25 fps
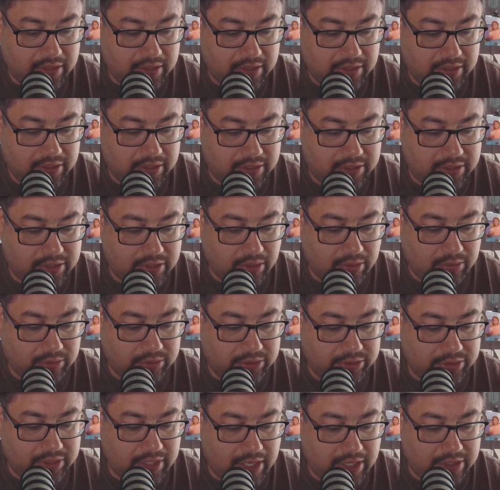The
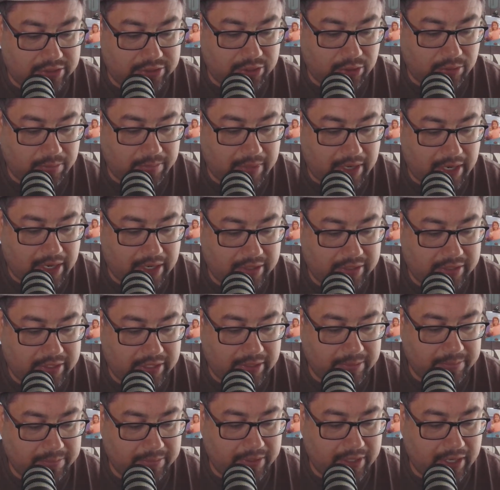soldiers also mocked
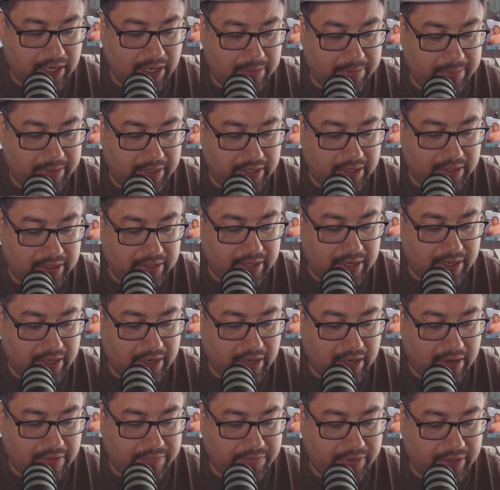him, coming and
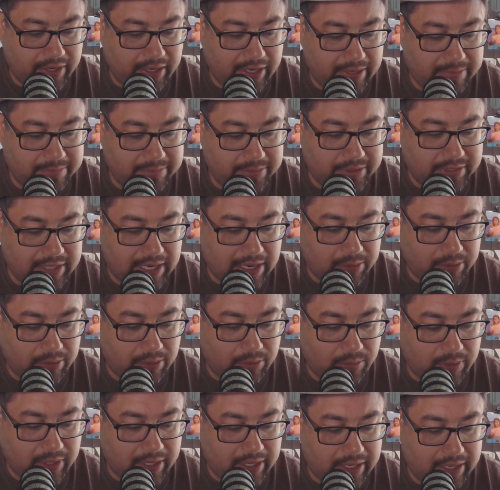offering him sour
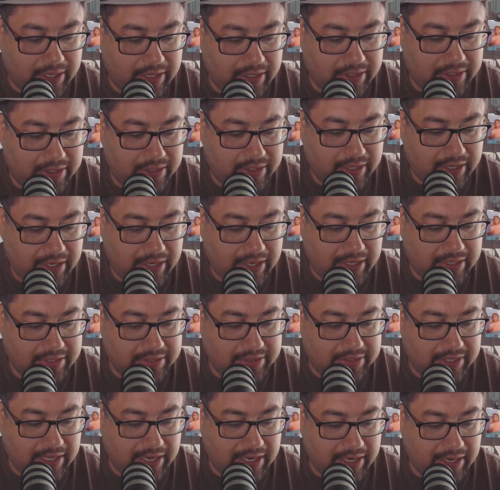wine, and
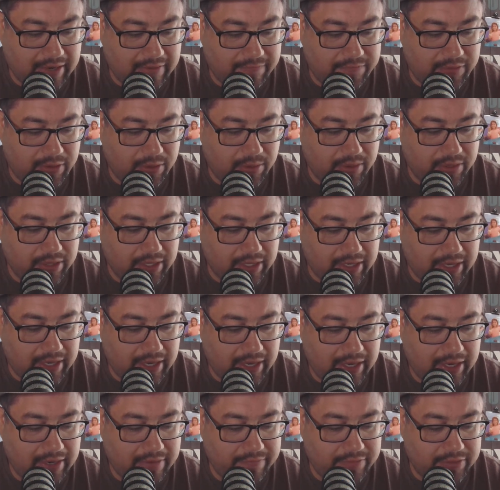saying, If you are the
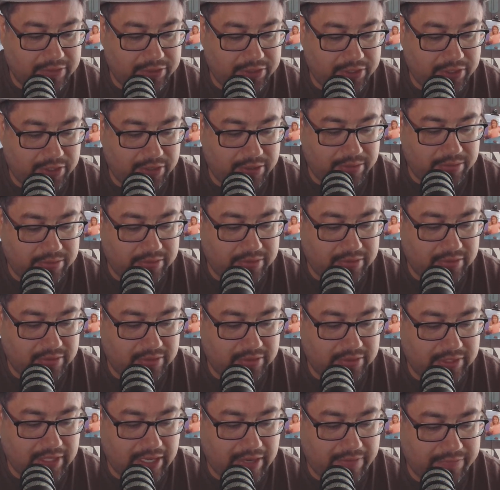king of the Jews,
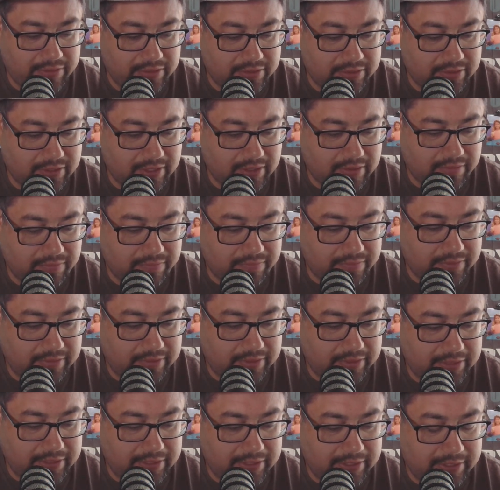save yourself.
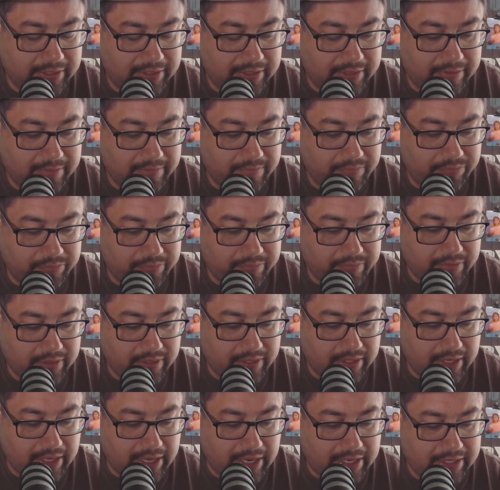
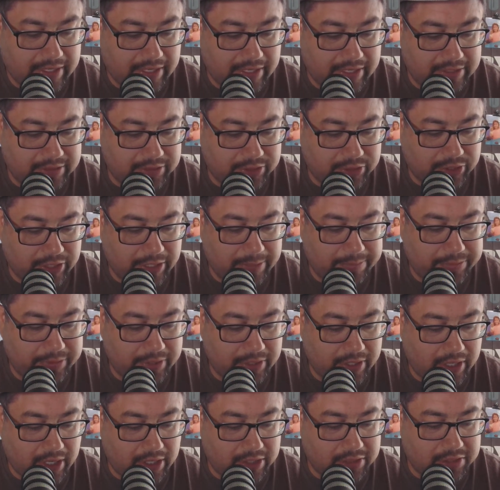And then an inscription
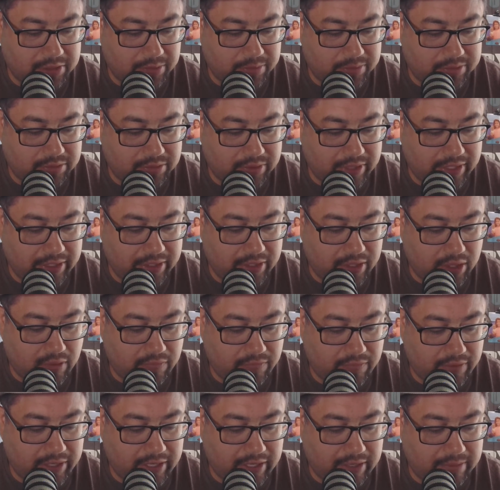also was written
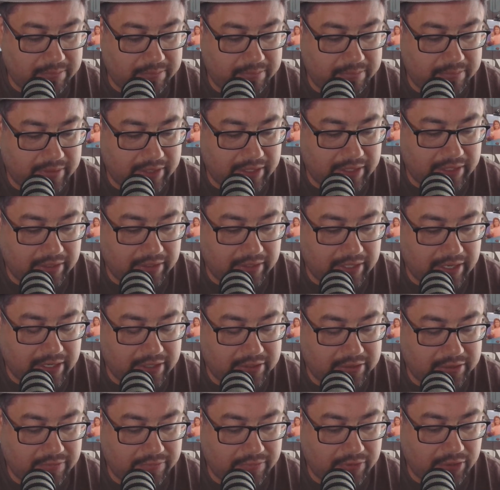over him in
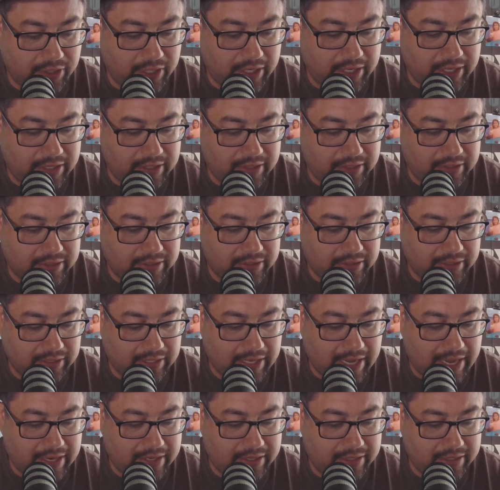letters of Greek,
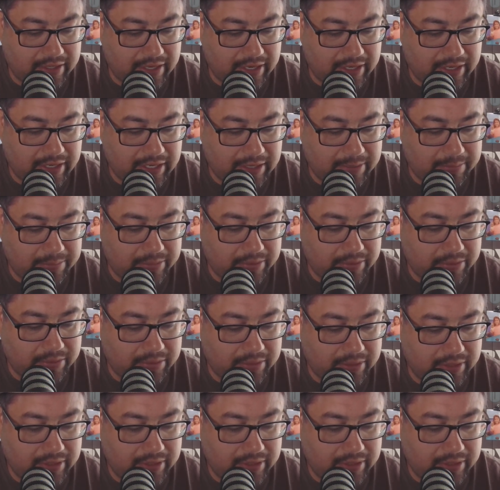Latin, and Hebrew.